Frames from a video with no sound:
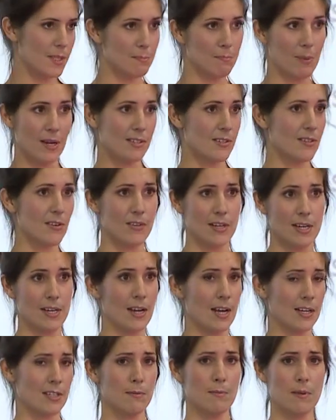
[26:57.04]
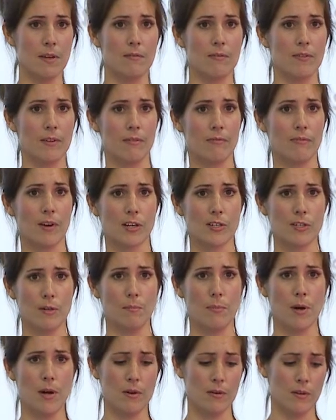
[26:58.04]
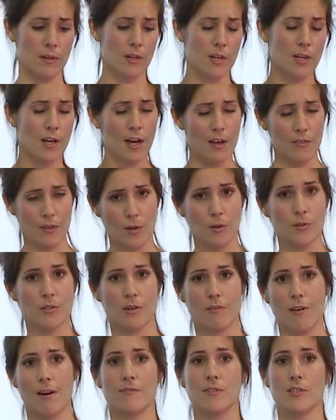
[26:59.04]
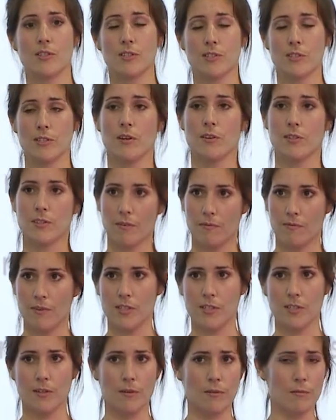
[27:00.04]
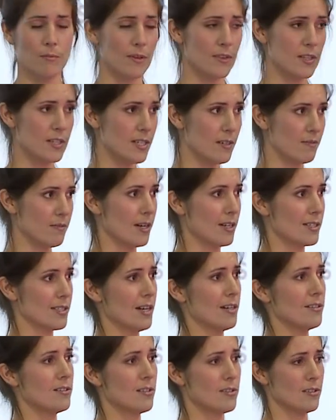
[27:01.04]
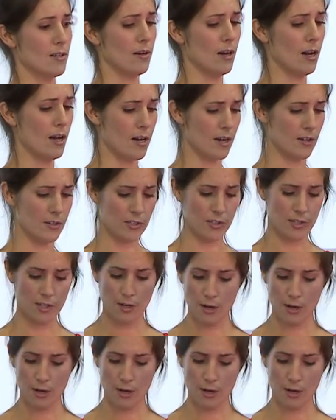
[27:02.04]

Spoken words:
based on the anatomy of the fractured bone, and the autograft is just not sufficient when the defect sites are so large.